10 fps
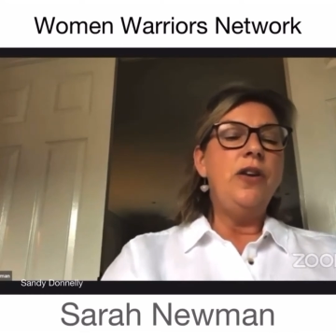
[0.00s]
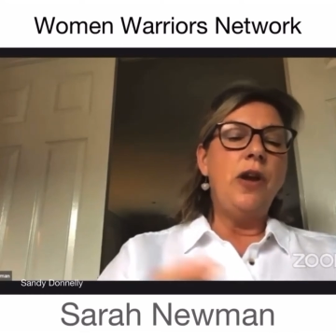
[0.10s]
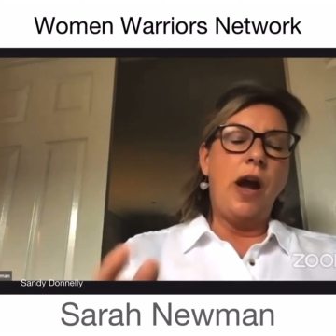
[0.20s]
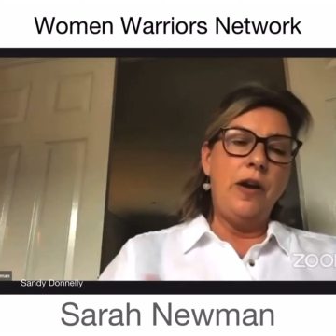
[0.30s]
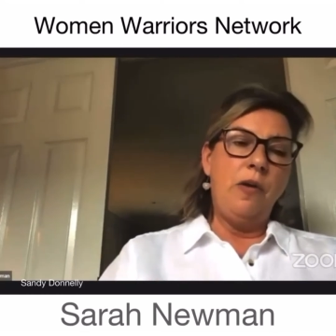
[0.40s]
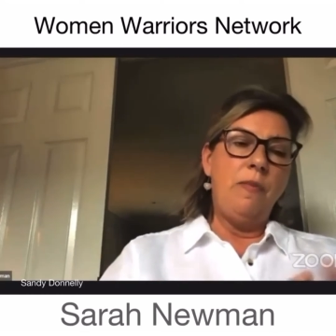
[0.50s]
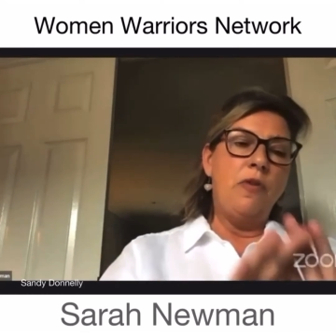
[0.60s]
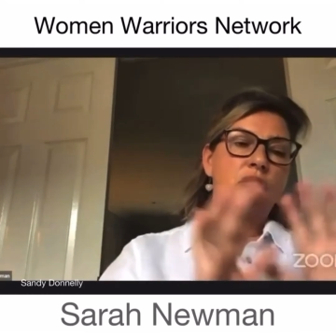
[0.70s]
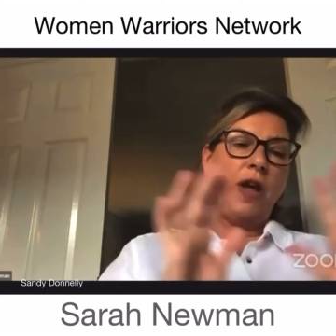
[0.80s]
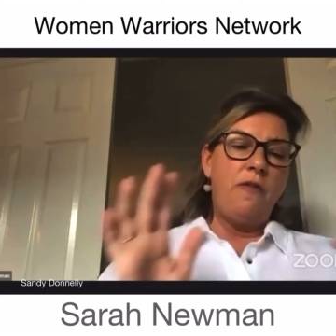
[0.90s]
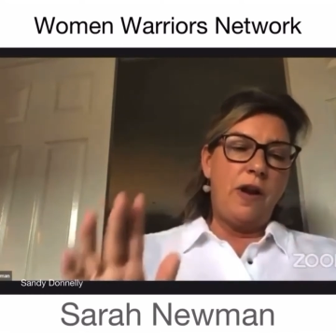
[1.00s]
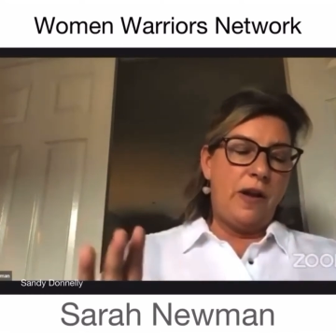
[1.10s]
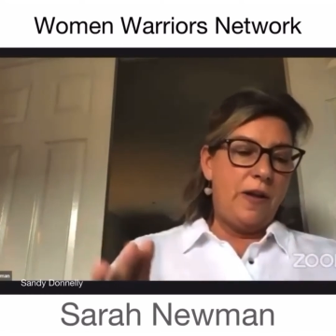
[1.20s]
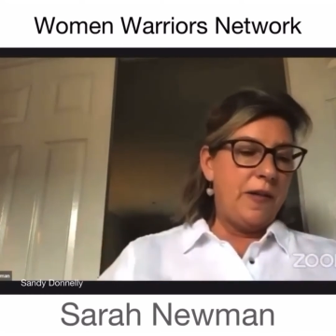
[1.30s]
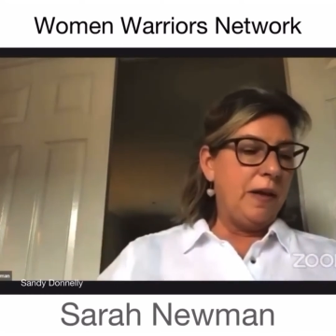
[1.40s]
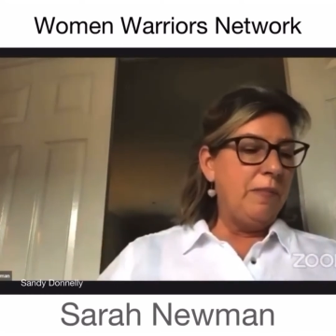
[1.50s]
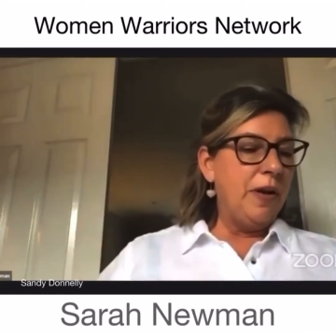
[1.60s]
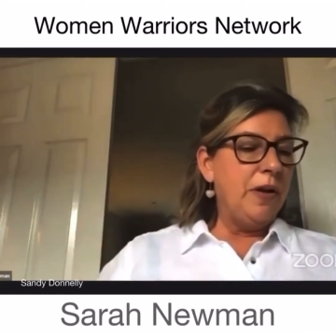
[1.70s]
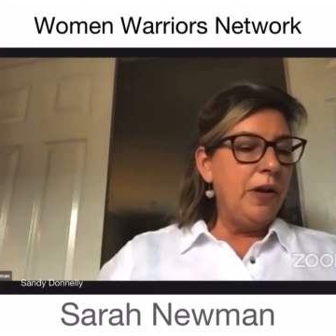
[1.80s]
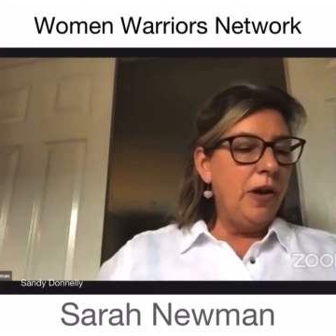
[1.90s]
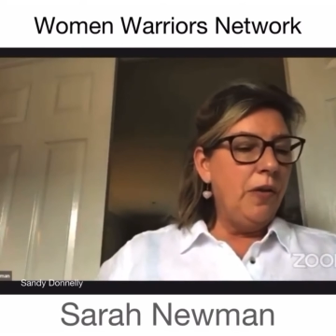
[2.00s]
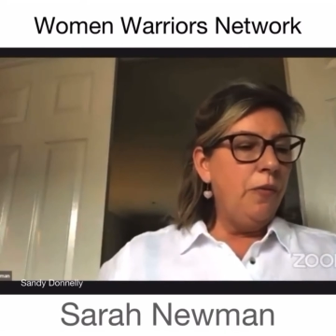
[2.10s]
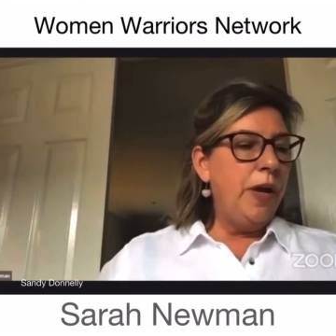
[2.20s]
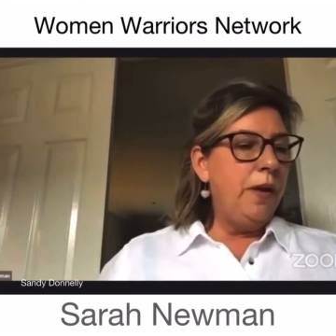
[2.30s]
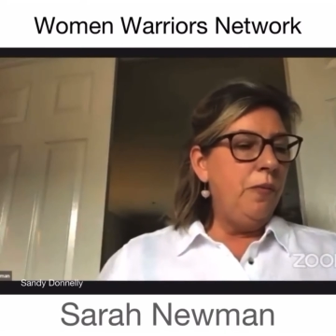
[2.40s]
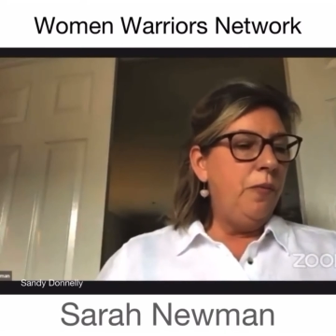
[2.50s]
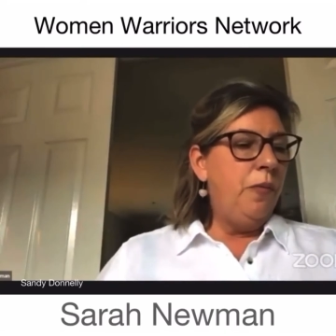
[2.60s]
I know I'm generalizing, but you know, we